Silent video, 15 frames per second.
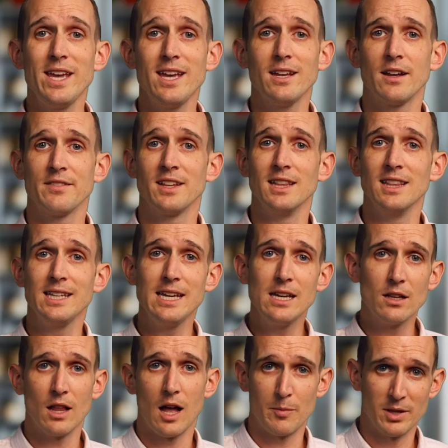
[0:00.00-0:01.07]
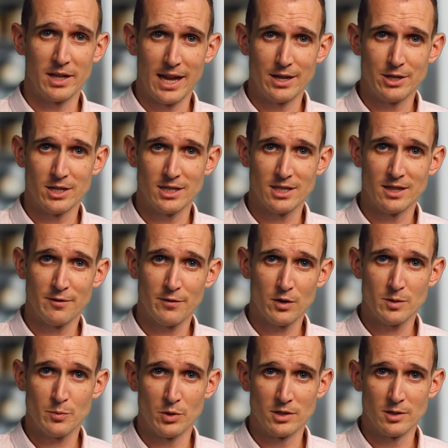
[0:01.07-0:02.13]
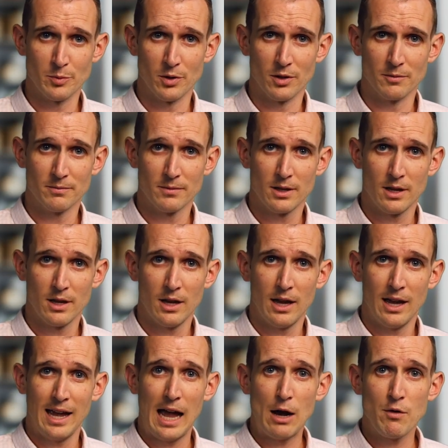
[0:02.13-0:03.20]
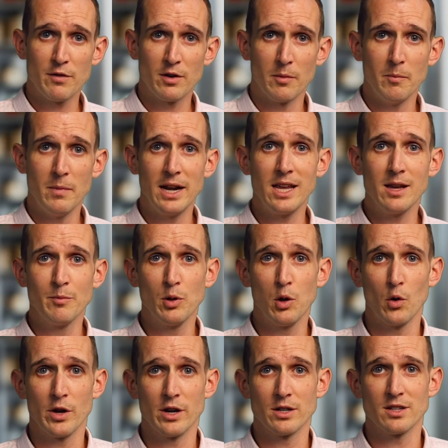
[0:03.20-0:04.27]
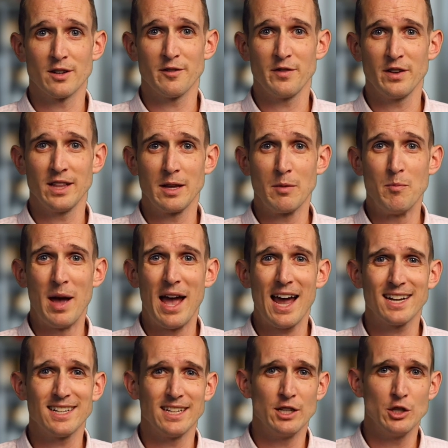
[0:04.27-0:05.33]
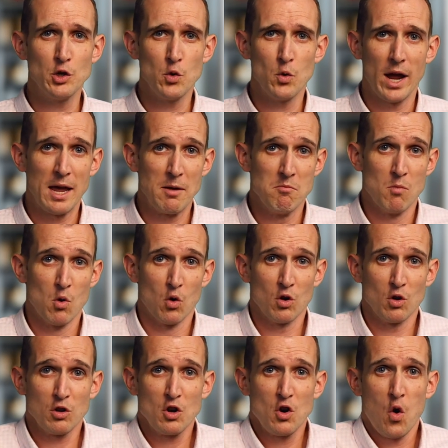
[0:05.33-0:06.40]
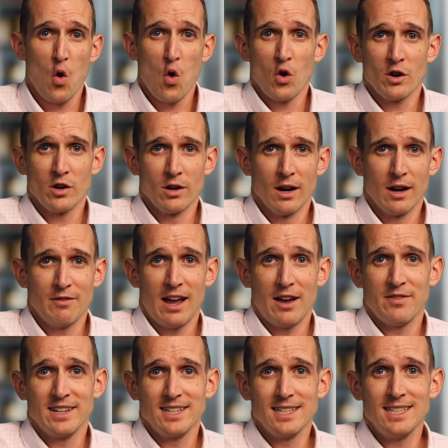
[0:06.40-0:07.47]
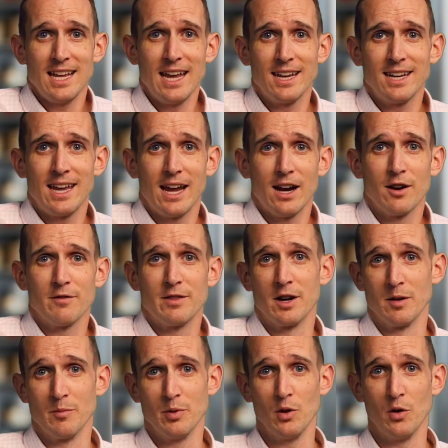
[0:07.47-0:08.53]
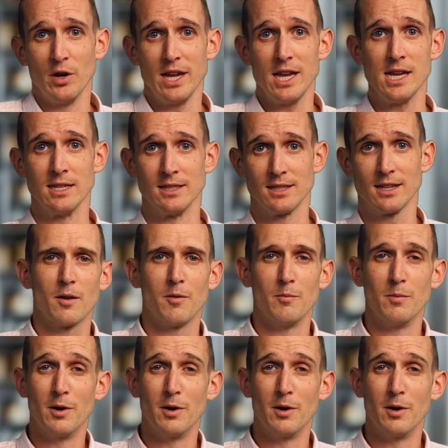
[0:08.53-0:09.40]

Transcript: hit on the legal obligations in the first principle. However, many employers are feeling backed into a moral corner of having to take care of their employees. But